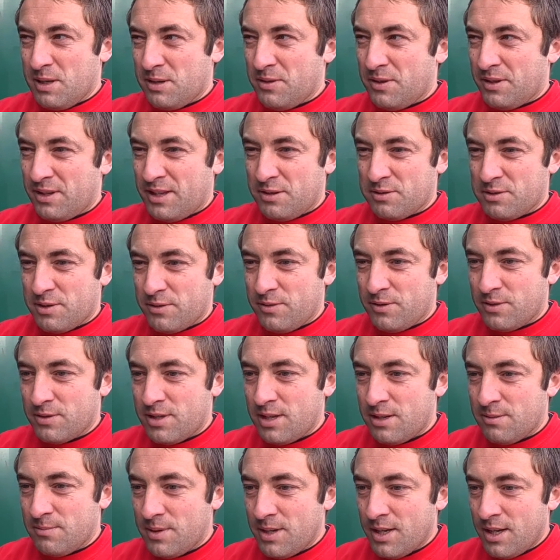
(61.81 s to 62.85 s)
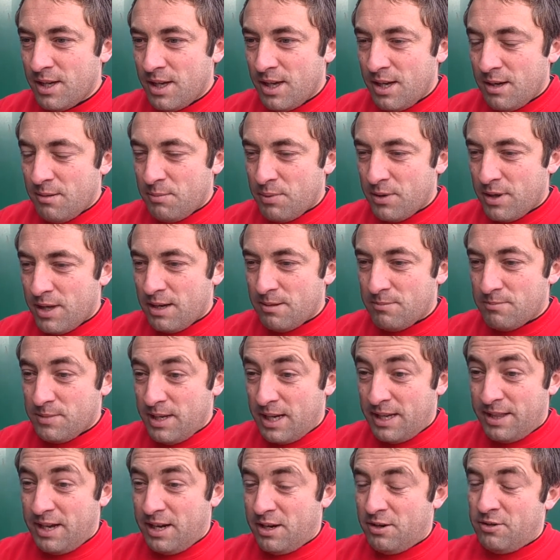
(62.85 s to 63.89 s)
I don't think that was the first team, but
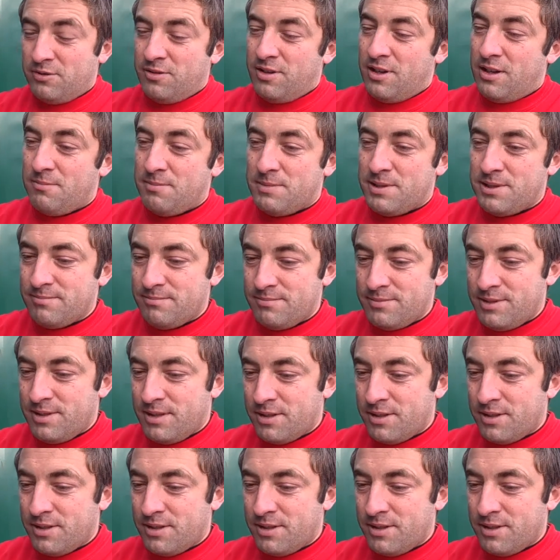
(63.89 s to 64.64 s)
yeah, they're a good team, and